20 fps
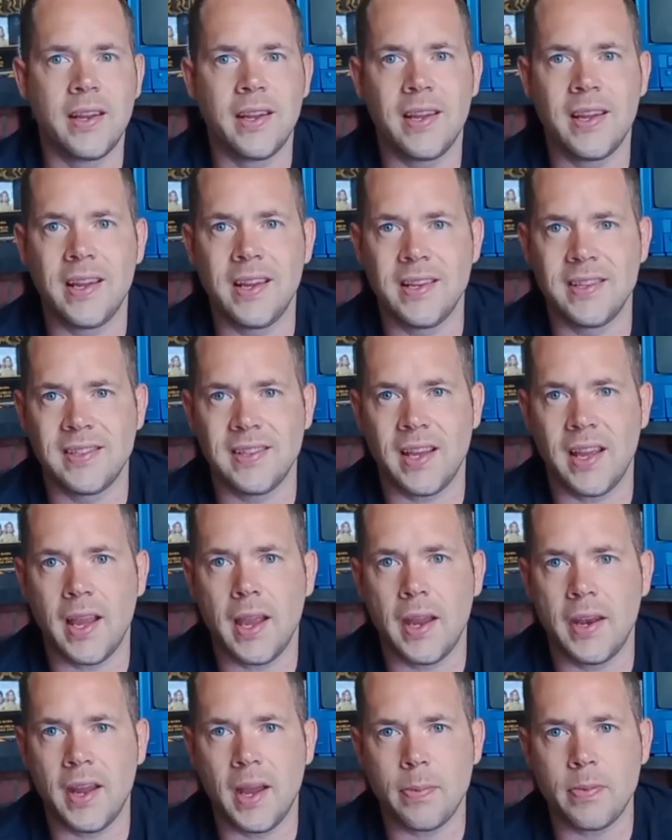is
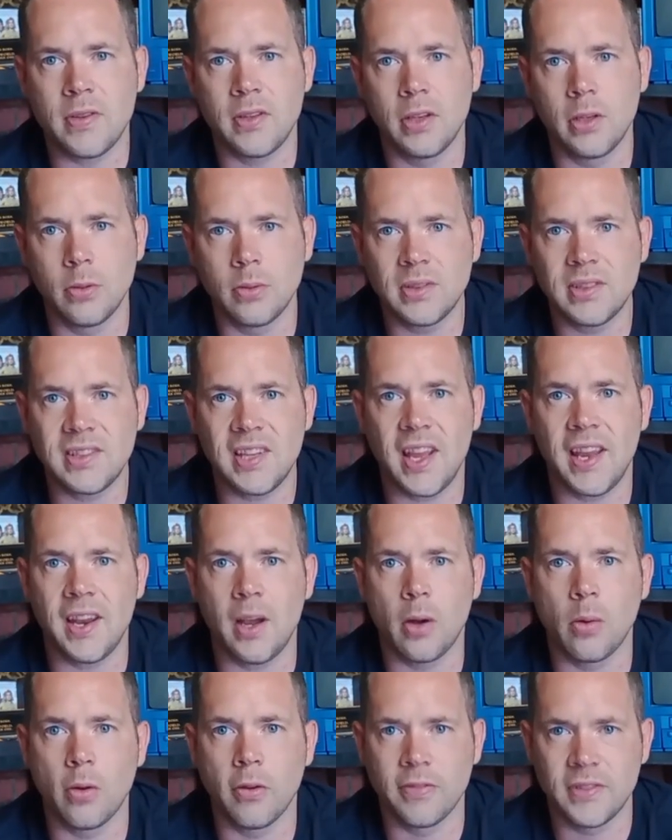an absolute 10
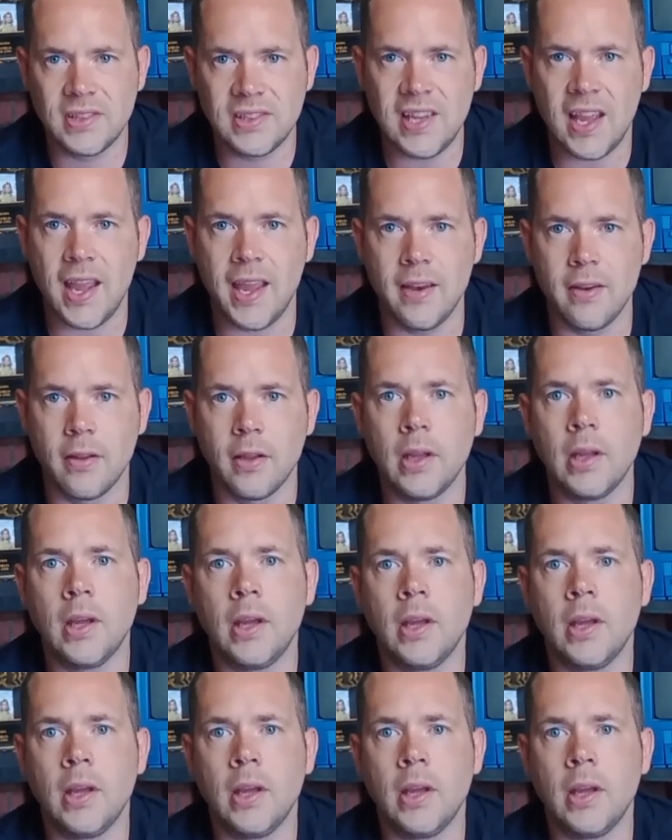out of 10